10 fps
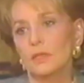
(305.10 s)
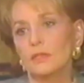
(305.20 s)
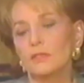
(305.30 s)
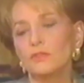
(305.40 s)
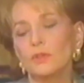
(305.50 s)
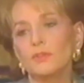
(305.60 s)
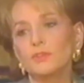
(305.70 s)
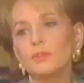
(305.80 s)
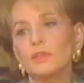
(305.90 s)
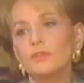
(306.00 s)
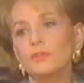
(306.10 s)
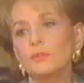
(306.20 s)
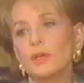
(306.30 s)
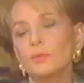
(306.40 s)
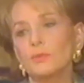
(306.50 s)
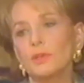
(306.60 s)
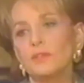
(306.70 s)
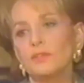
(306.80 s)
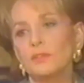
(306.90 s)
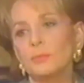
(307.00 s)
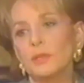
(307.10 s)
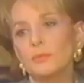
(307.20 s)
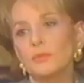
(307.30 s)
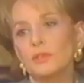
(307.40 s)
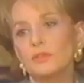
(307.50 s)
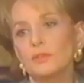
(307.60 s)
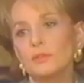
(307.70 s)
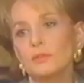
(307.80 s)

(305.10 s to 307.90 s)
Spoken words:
Did you ever try to outrace the paparazzi?